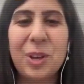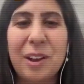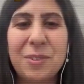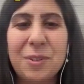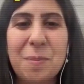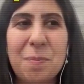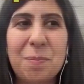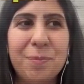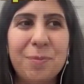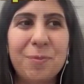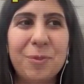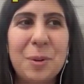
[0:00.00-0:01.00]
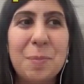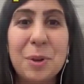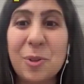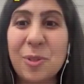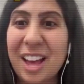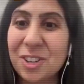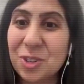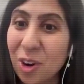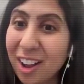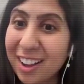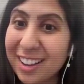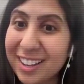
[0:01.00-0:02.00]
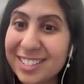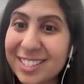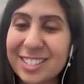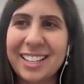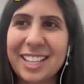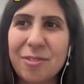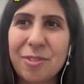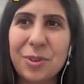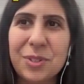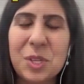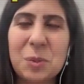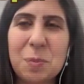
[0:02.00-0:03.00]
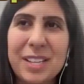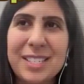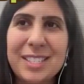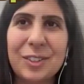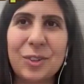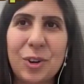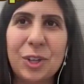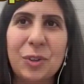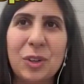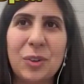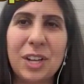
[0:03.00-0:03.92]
You have to rebuild that trust and give folks a space to learn and grow,